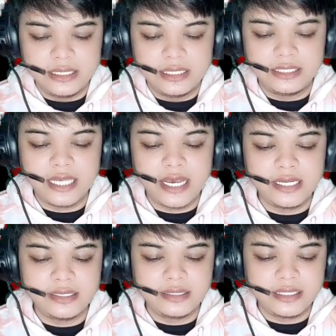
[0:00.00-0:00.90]
The
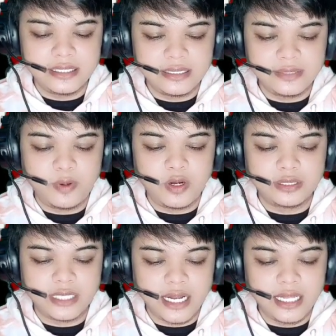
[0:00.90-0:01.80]
scientist
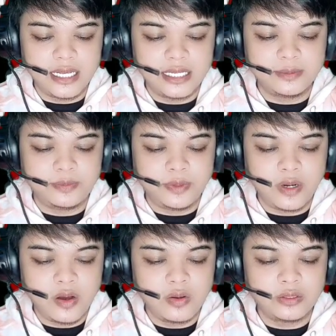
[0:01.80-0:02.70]
portal has
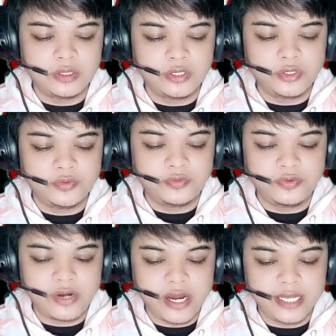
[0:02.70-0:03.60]
brought new
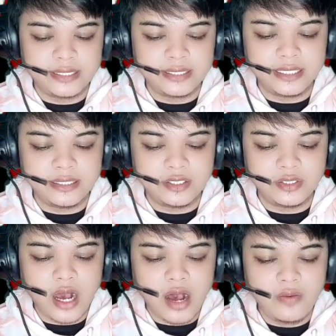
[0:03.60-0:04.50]
friends
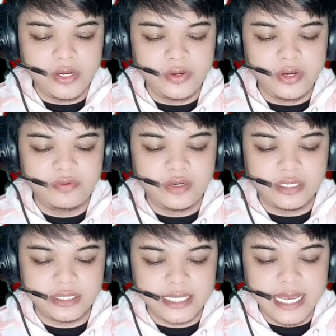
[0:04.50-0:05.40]
into our
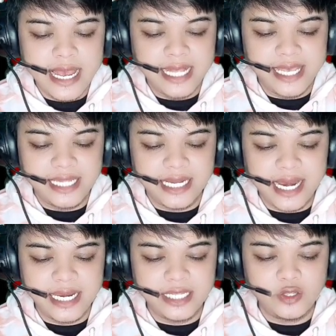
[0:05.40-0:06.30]
universe Get
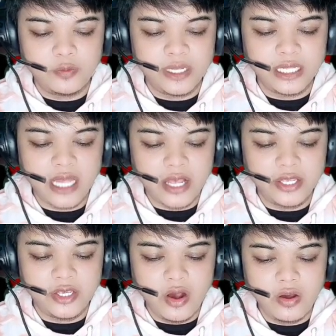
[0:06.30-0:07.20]
ready to meet
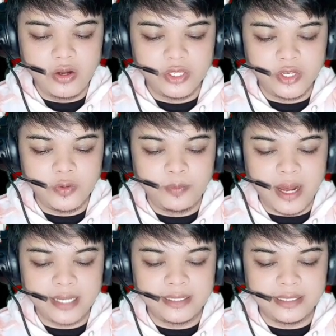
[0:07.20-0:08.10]
your new
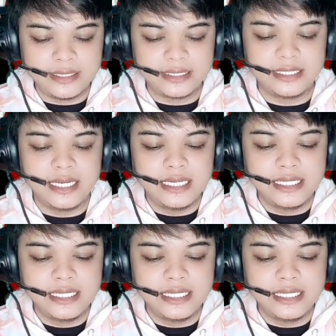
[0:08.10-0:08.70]
partners.